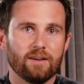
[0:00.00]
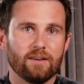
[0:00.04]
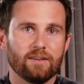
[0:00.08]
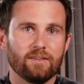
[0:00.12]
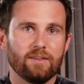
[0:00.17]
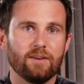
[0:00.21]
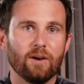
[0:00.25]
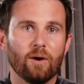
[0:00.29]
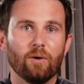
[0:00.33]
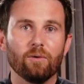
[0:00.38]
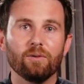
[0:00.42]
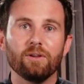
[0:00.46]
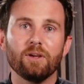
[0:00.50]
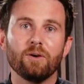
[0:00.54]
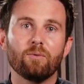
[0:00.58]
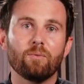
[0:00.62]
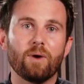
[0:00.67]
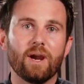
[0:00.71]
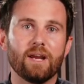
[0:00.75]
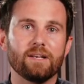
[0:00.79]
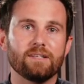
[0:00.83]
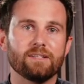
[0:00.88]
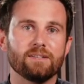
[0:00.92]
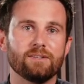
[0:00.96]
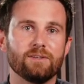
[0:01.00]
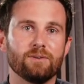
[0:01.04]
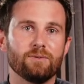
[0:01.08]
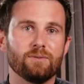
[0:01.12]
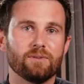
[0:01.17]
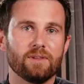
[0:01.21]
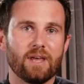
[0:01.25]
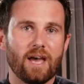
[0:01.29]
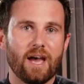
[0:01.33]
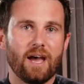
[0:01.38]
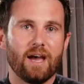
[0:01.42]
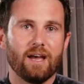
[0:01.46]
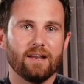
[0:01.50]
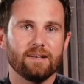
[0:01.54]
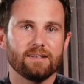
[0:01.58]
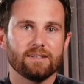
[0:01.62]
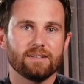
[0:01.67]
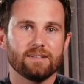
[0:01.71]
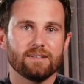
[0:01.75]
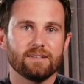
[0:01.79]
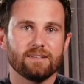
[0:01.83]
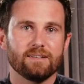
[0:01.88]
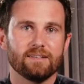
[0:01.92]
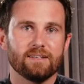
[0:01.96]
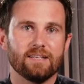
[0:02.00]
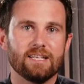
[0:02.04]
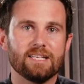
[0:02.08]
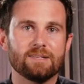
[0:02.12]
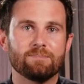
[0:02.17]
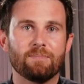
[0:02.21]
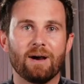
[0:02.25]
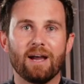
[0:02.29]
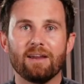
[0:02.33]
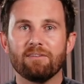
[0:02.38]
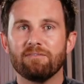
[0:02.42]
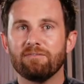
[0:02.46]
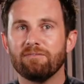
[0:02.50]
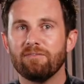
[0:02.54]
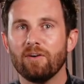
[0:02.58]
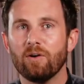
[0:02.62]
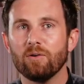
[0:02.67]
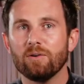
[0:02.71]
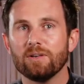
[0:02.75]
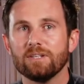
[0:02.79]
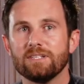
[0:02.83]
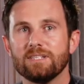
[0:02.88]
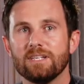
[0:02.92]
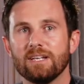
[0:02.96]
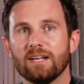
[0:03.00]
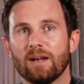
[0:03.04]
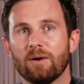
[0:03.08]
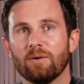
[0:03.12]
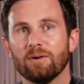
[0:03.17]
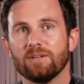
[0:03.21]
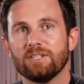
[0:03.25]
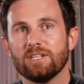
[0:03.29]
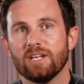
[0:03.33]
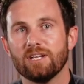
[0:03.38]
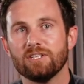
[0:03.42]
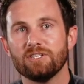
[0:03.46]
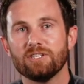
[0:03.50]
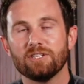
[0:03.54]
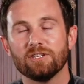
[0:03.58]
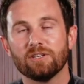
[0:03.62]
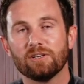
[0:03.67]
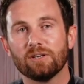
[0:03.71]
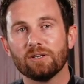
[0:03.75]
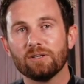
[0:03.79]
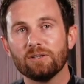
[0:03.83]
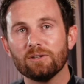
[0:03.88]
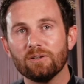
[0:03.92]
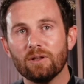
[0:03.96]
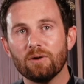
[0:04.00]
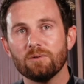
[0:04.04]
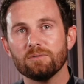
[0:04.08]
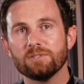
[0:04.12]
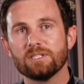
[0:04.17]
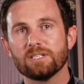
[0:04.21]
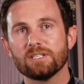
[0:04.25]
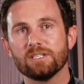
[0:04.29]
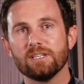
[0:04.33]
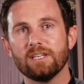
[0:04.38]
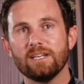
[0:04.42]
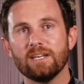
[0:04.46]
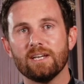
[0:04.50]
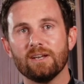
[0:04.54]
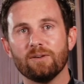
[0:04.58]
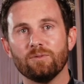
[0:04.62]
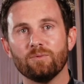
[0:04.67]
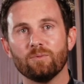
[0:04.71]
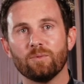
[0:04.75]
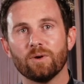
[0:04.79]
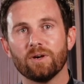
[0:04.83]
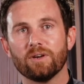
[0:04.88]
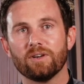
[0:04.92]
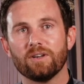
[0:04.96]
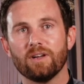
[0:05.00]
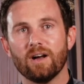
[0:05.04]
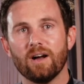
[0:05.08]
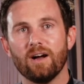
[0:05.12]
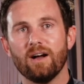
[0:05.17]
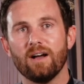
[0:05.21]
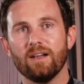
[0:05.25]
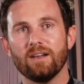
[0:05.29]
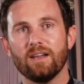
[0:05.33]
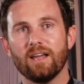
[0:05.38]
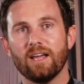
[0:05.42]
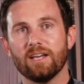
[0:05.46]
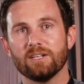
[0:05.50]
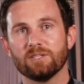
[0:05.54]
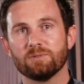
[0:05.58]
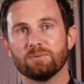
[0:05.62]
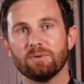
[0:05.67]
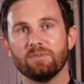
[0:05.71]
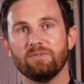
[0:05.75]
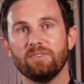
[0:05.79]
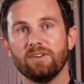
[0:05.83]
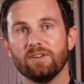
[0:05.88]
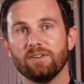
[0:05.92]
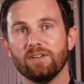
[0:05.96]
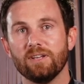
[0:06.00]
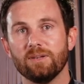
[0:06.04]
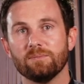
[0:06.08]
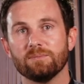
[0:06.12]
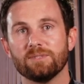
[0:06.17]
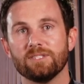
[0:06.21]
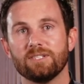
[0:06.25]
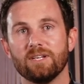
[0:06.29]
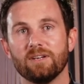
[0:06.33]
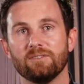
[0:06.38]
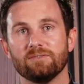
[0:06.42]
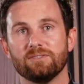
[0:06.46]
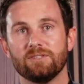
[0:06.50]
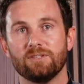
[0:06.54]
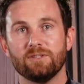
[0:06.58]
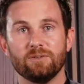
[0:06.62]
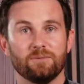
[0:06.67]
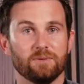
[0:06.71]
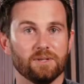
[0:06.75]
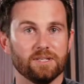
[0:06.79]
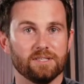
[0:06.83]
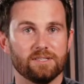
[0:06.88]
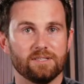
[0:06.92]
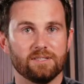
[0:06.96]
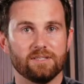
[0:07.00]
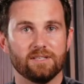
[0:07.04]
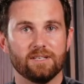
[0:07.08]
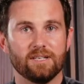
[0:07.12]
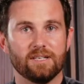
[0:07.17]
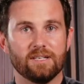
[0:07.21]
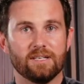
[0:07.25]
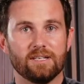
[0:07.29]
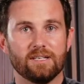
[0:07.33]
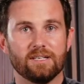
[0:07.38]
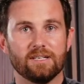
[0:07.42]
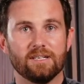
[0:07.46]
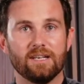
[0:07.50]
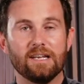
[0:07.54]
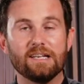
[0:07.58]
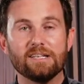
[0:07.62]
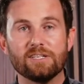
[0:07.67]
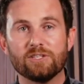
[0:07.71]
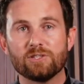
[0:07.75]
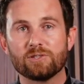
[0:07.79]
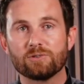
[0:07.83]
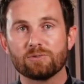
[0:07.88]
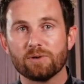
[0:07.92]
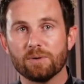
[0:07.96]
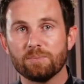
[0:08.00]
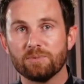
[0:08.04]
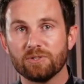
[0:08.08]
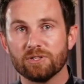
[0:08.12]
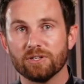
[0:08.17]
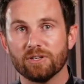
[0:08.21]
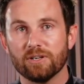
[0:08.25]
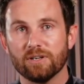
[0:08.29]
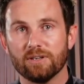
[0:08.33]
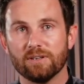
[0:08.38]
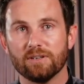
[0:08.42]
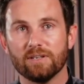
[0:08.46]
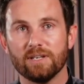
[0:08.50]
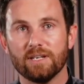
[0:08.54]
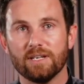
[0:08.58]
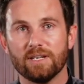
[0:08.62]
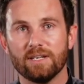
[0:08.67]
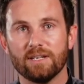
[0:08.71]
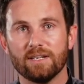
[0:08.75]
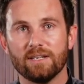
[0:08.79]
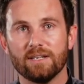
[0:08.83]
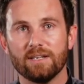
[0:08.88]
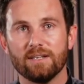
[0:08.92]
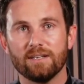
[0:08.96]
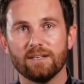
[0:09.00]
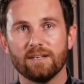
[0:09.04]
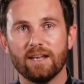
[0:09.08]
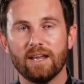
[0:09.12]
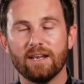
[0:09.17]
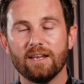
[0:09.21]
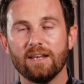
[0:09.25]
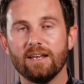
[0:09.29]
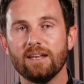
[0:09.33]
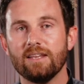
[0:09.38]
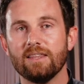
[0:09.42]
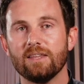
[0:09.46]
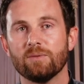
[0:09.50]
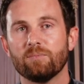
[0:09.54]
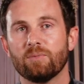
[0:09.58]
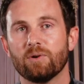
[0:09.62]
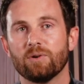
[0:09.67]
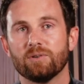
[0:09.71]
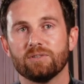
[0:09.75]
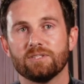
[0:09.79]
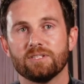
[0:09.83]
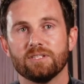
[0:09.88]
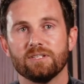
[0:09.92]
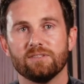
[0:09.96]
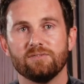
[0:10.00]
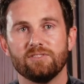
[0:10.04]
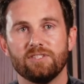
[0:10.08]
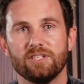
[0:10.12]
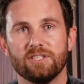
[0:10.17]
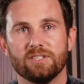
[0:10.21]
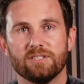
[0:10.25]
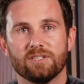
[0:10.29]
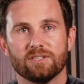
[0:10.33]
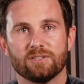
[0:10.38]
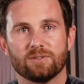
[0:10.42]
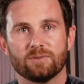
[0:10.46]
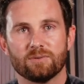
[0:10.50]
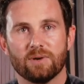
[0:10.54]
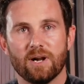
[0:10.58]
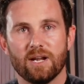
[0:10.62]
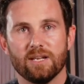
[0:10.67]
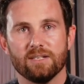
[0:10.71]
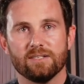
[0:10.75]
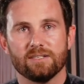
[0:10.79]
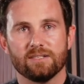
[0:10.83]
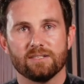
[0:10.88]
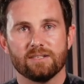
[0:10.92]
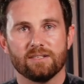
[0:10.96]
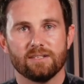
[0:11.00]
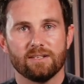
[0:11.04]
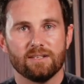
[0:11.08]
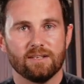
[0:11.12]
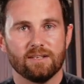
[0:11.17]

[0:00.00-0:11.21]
the only way to do that is by focusing our attention closely on where God has revealed himself to us in Scripture and in the person of Jesus Christ.